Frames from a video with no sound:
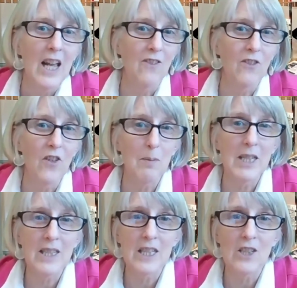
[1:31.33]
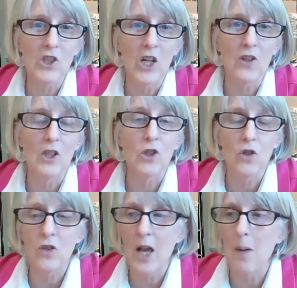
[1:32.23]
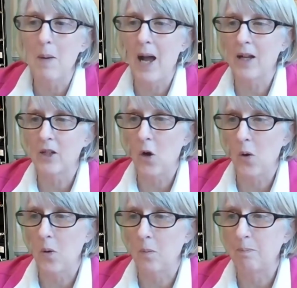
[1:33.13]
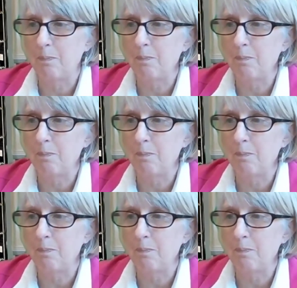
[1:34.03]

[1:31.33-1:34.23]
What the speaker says: and families can share and do them at home.